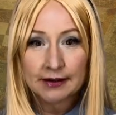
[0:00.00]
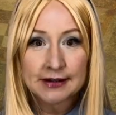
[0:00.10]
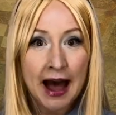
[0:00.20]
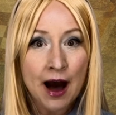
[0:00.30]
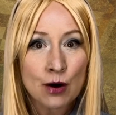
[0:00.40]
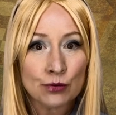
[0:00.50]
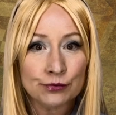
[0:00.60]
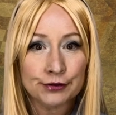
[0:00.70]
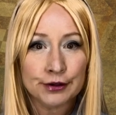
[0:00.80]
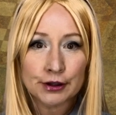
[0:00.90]

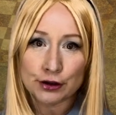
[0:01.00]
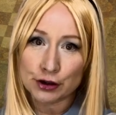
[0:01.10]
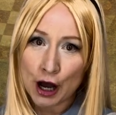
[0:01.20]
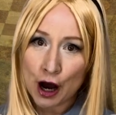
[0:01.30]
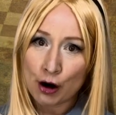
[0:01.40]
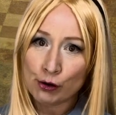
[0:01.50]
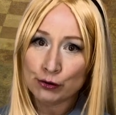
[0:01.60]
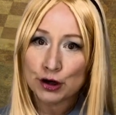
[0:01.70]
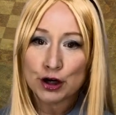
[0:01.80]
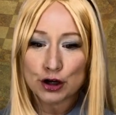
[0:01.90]
Down,
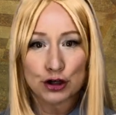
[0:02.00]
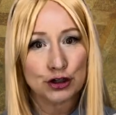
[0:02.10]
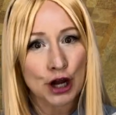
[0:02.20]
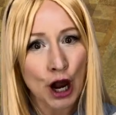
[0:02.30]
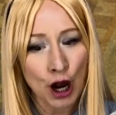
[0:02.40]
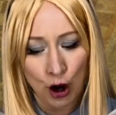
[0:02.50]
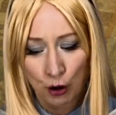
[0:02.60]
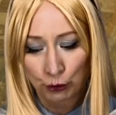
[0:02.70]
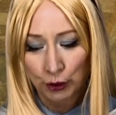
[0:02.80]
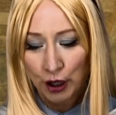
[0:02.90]
down,
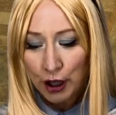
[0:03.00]
down.